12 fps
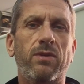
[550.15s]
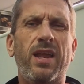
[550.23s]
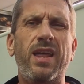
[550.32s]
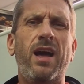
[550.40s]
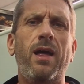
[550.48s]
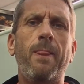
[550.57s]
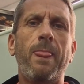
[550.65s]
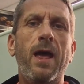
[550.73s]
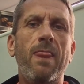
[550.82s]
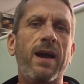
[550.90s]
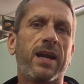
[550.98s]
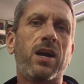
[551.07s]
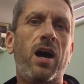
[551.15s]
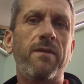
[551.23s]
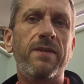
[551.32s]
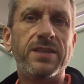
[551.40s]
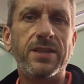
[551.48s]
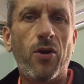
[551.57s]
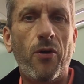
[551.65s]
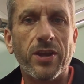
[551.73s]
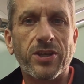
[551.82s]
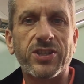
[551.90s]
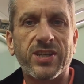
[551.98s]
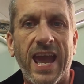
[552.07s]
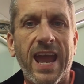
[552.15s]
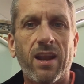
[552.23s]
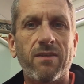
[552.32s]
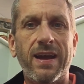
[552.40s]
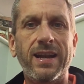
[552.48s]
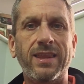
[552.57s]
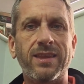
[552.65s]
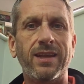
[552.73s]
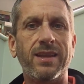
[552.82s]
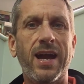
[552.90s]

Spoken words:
Now that kind of isn't on a scale of anything.